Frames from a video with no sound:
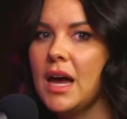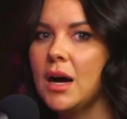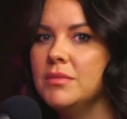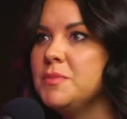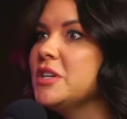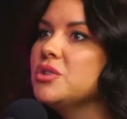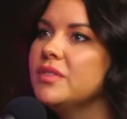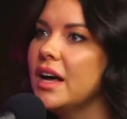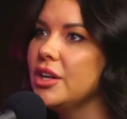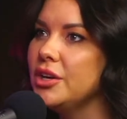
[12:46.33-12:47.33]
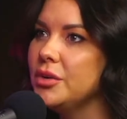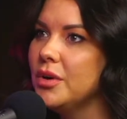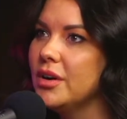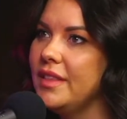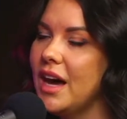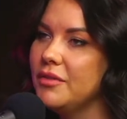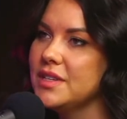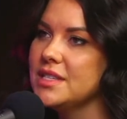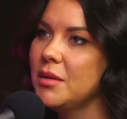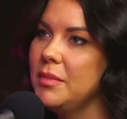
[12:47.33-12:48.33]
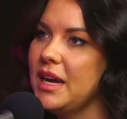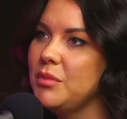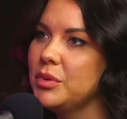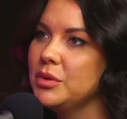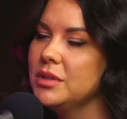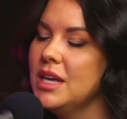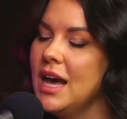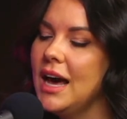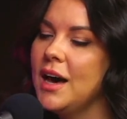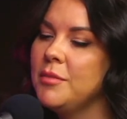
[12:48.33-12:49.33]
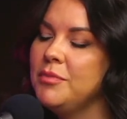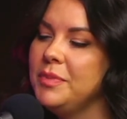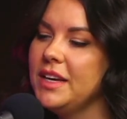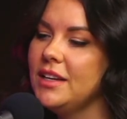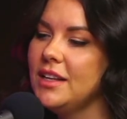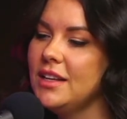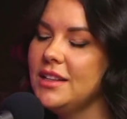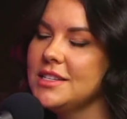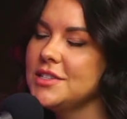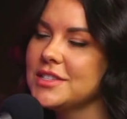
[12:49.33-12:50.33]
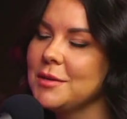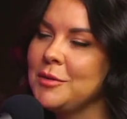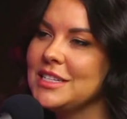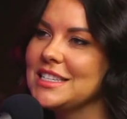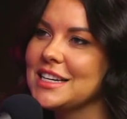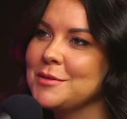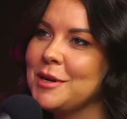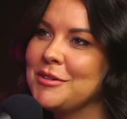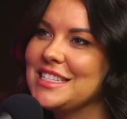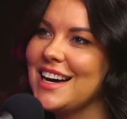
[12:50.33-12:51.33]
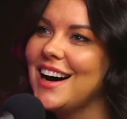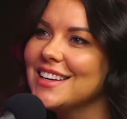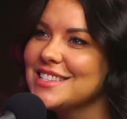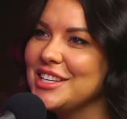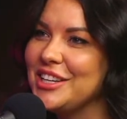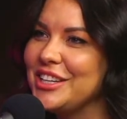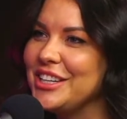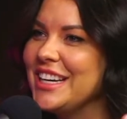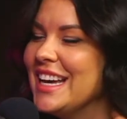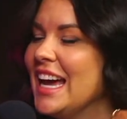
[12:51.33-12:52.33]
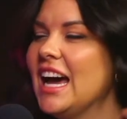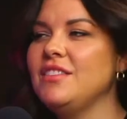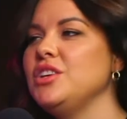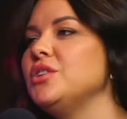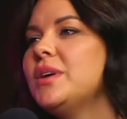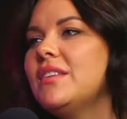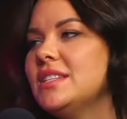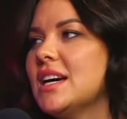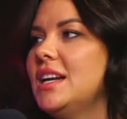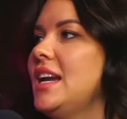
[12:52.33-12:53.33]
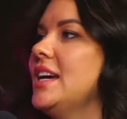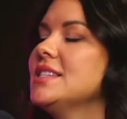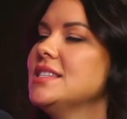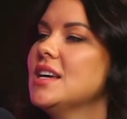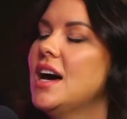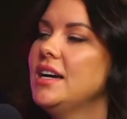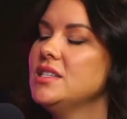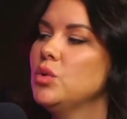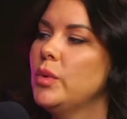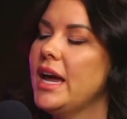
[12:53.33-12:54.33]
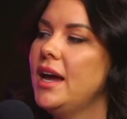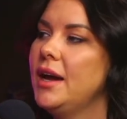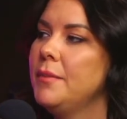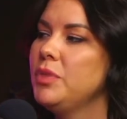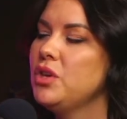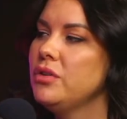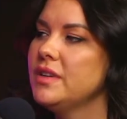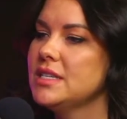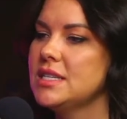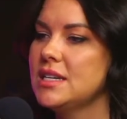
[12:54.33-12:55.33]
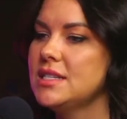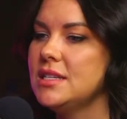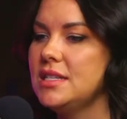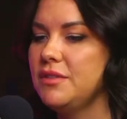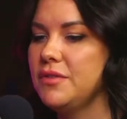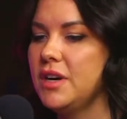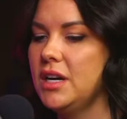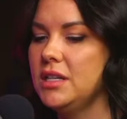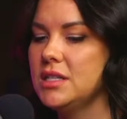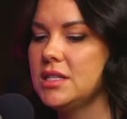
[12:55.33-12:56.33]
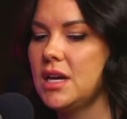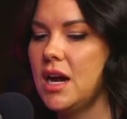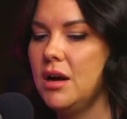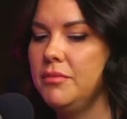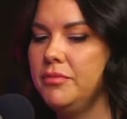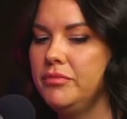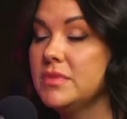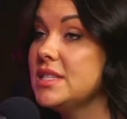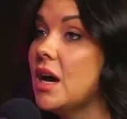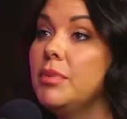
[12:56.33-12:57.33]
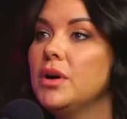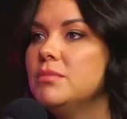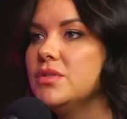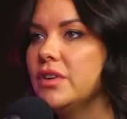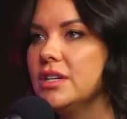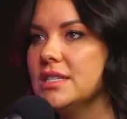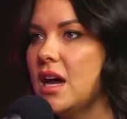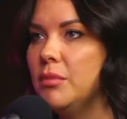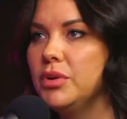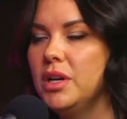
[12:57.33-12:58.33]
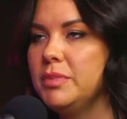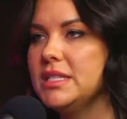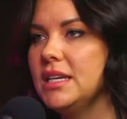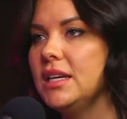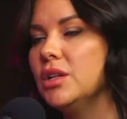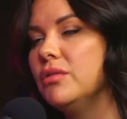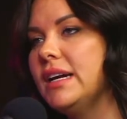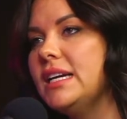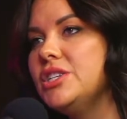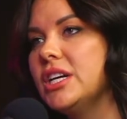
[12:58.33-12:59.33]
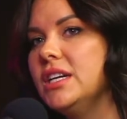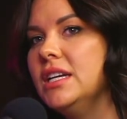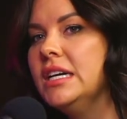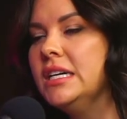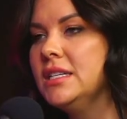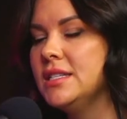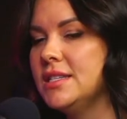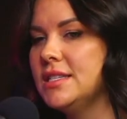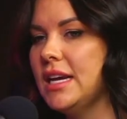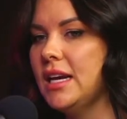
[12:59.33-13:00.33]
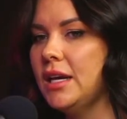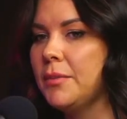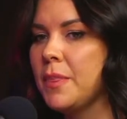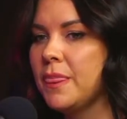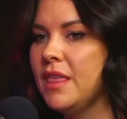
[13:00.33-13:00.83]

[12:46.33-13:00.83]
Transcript: special value on that for some people. But this is not something we discussed, but I wanted to ask you, have you ever done an exercise where you've assessed the different suburbs, for example, in a particular region to see the